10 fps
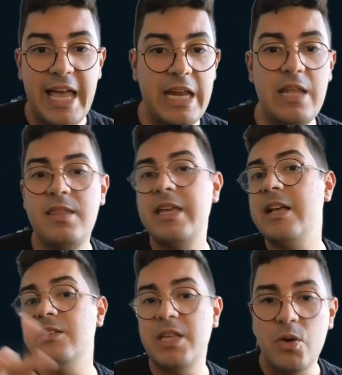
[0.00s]
Anything
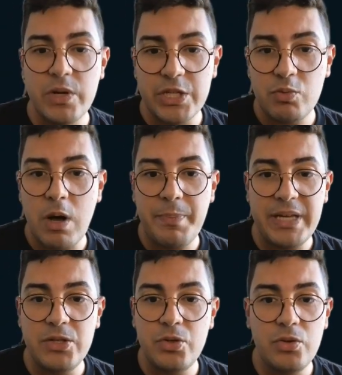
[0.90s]
else that you want to swap
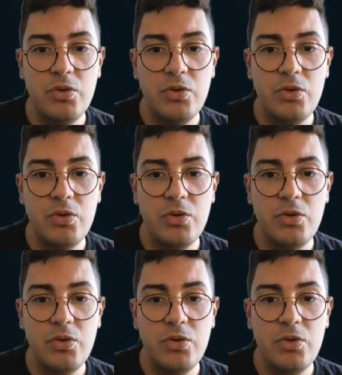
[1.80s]
into,